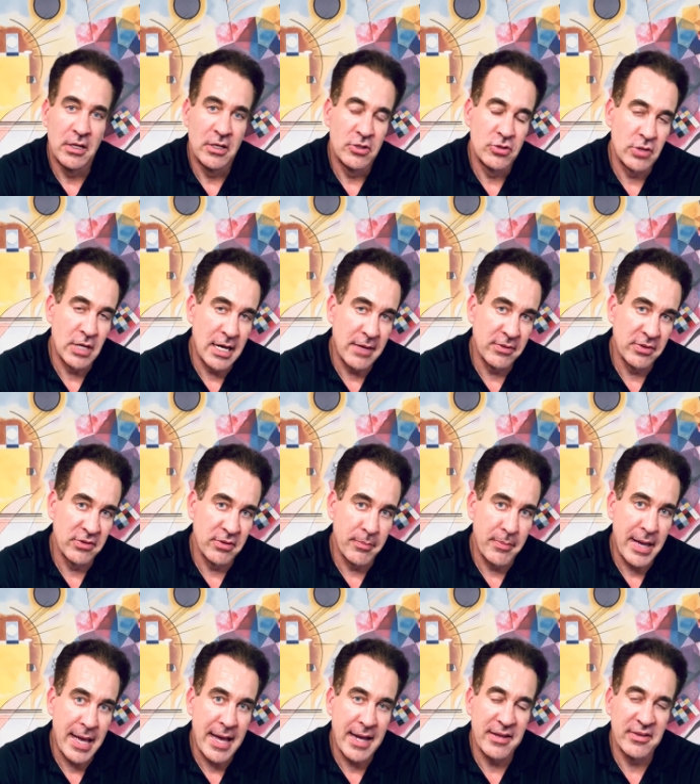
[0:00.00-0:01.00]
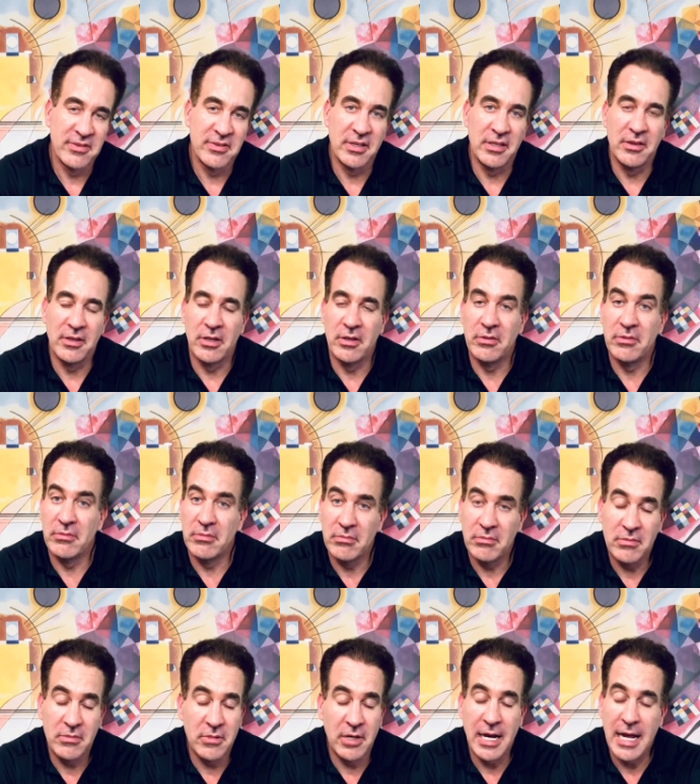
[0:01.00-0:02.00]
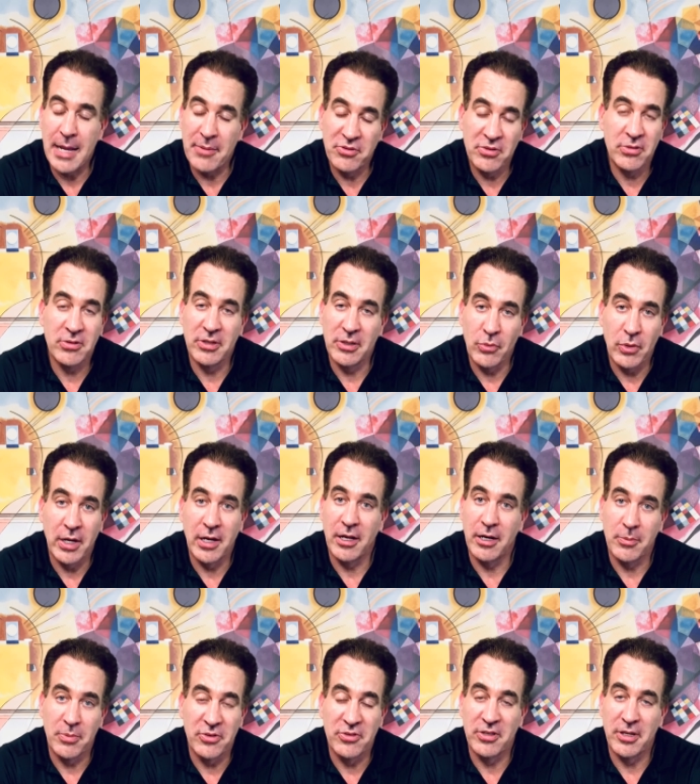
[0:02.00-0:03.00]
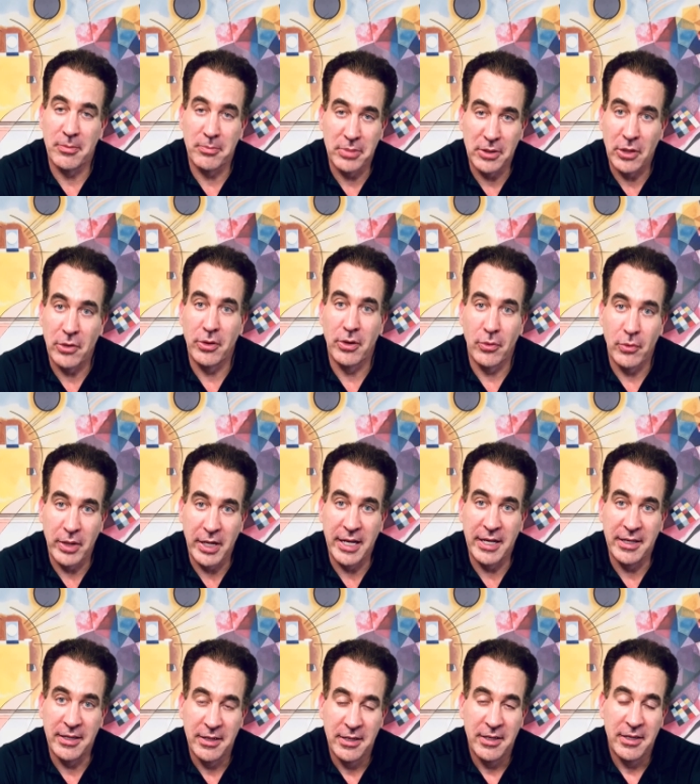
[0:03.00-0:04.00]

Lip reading: traveled to Madison, they're absolutely 100% blown away.